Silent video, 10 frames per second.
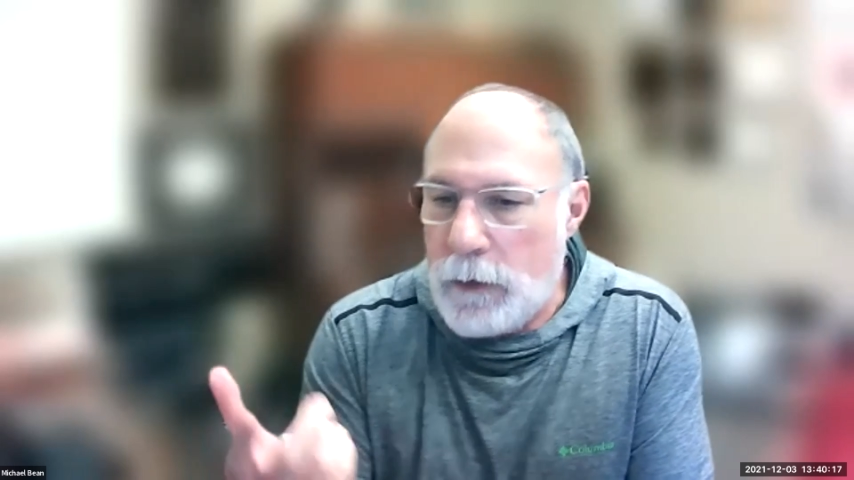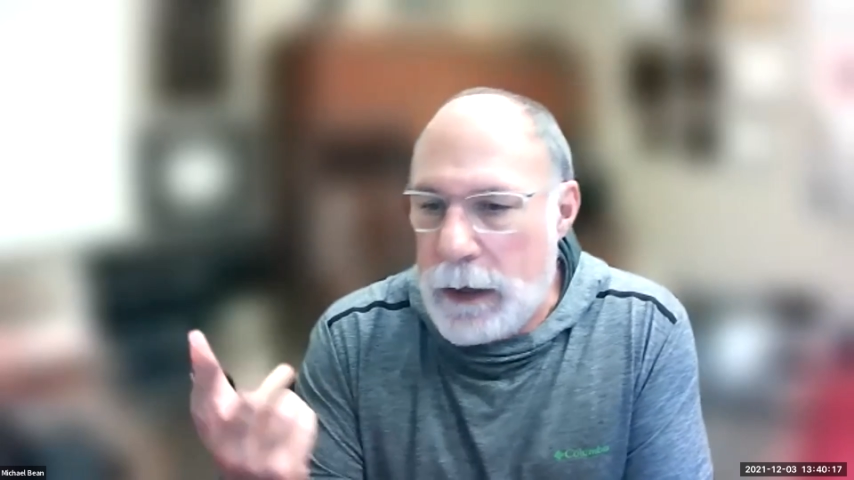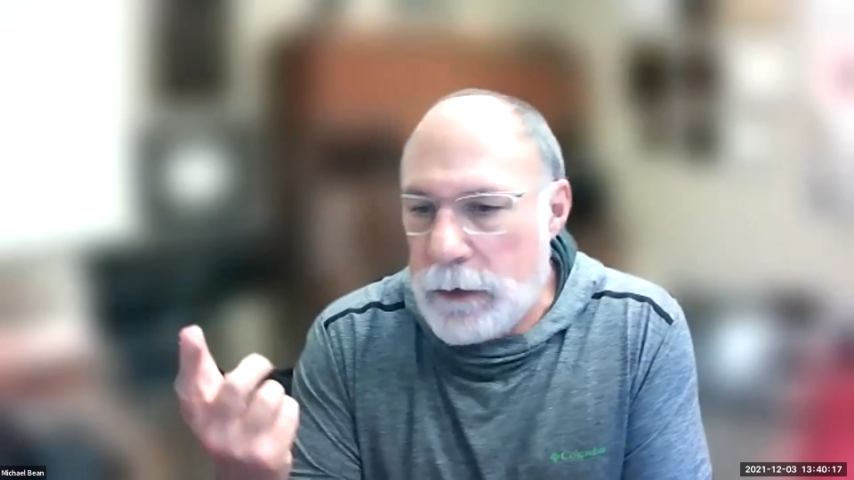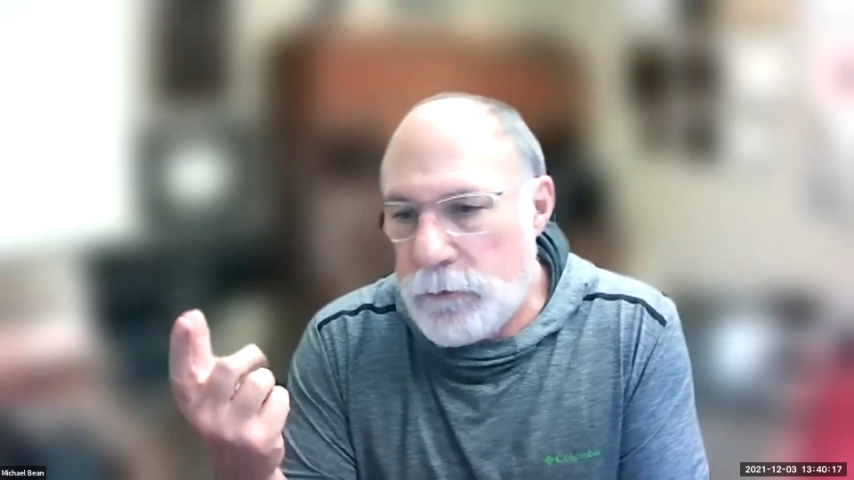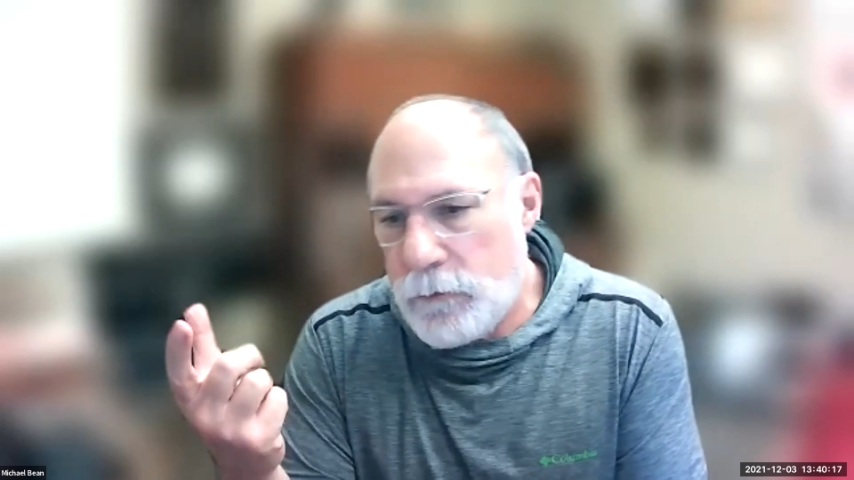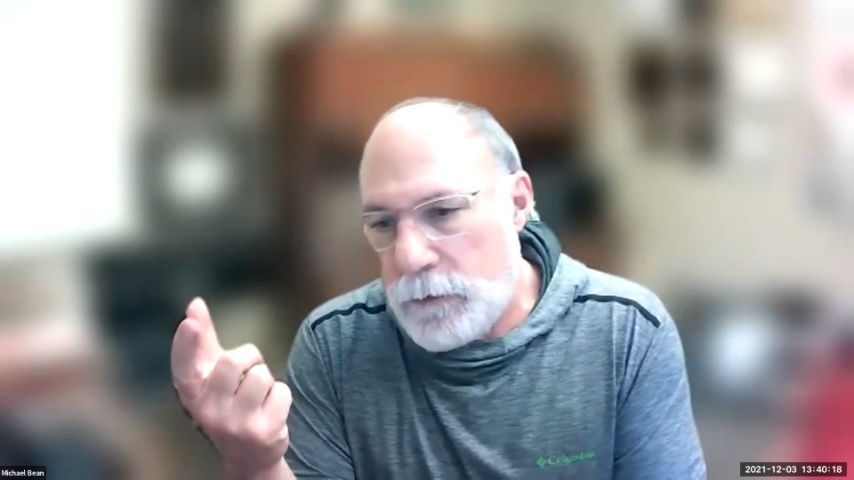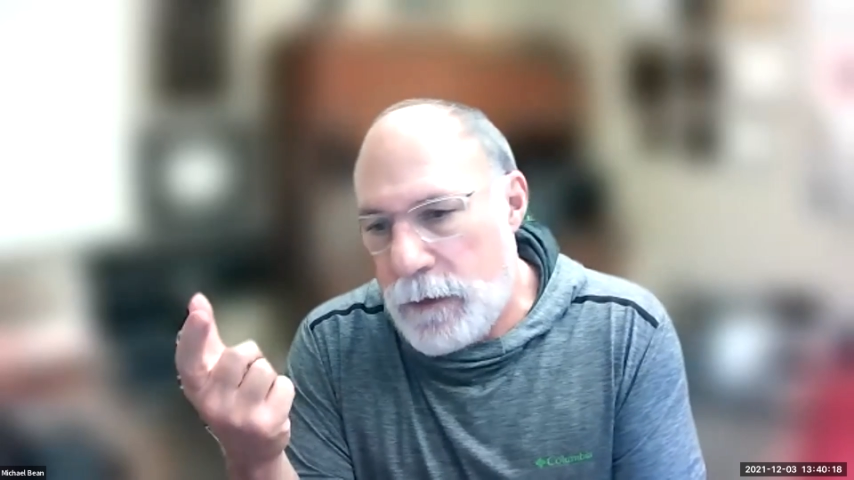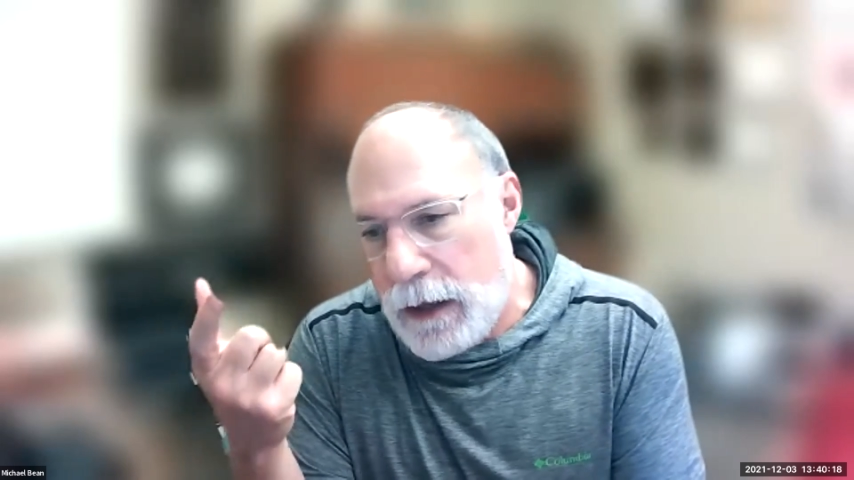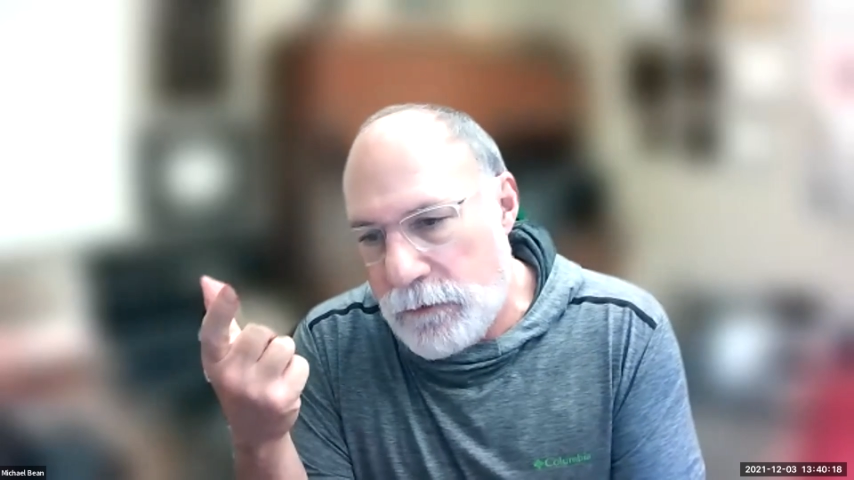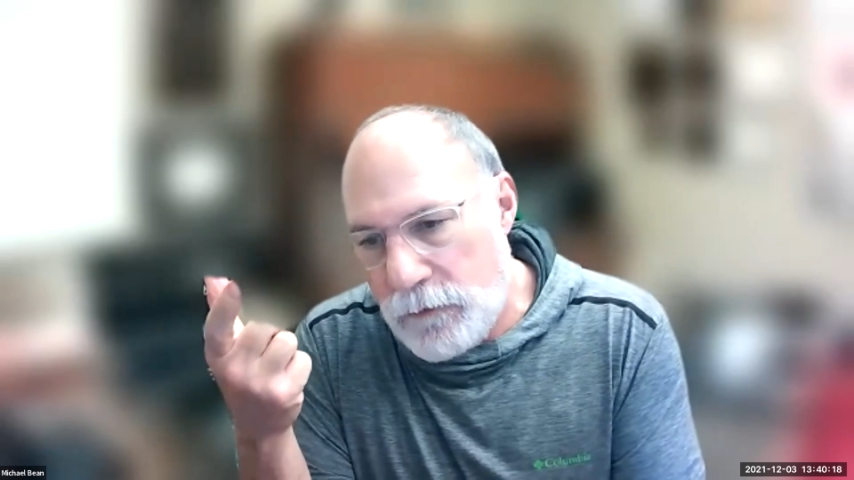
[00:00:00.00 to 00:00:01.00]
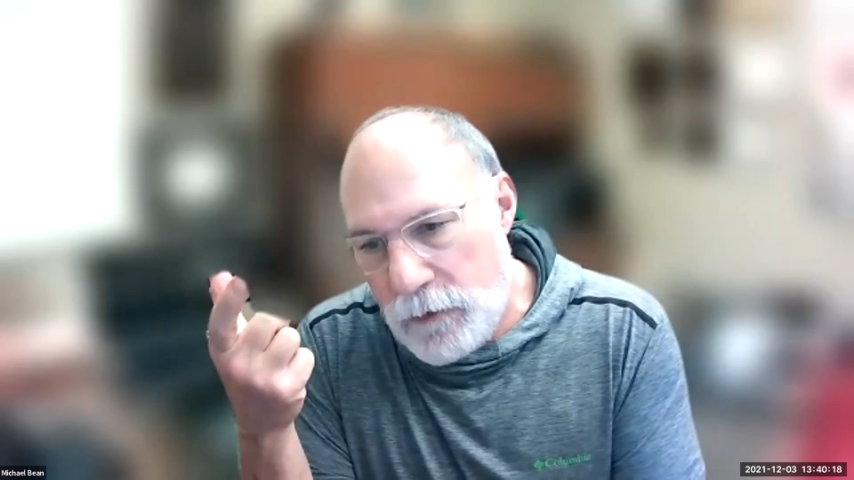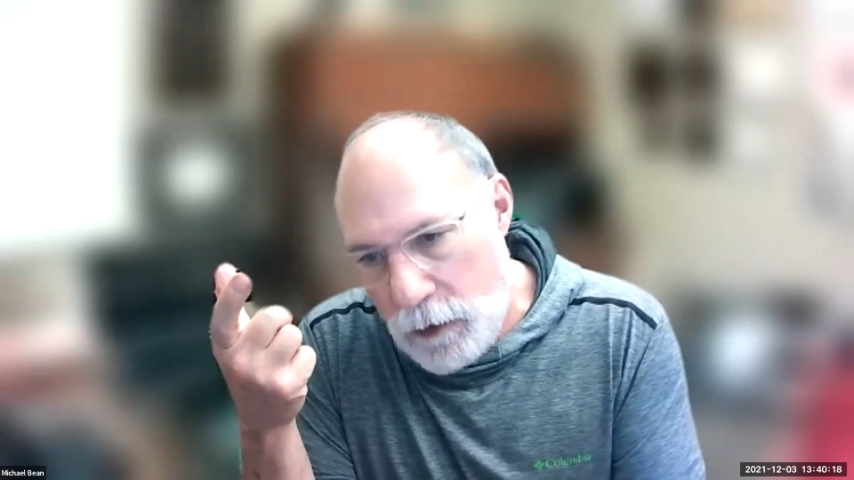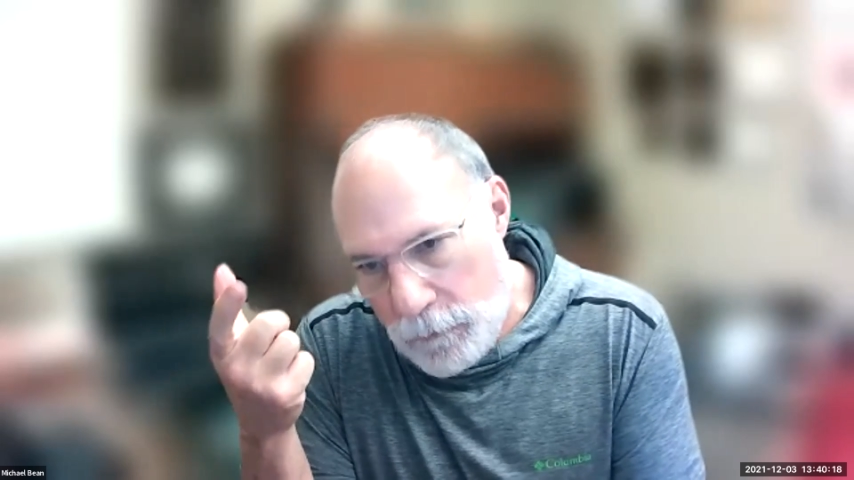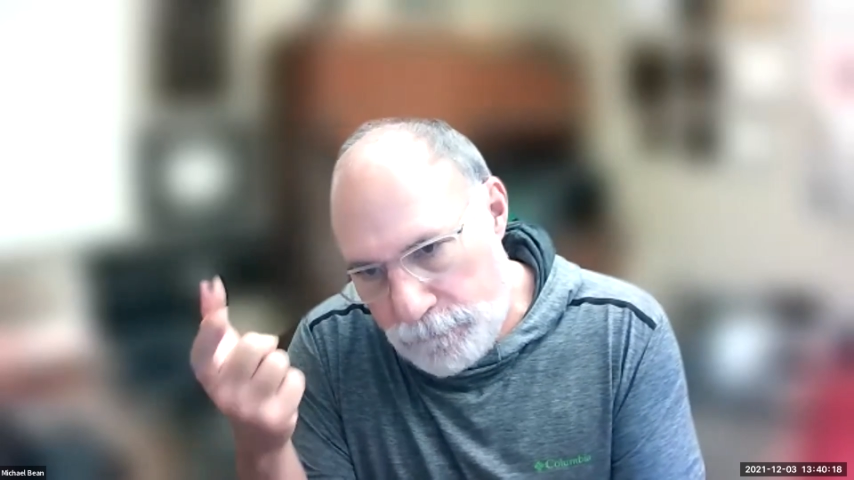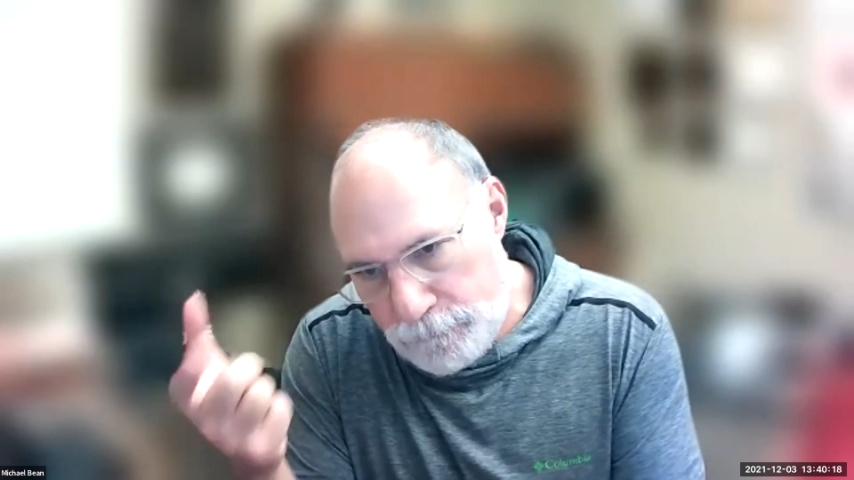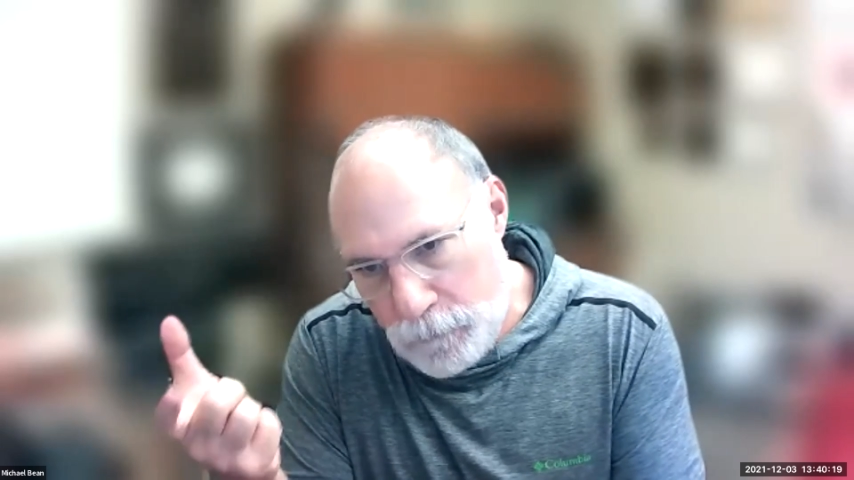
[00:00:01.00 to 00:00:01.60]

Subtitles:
That's a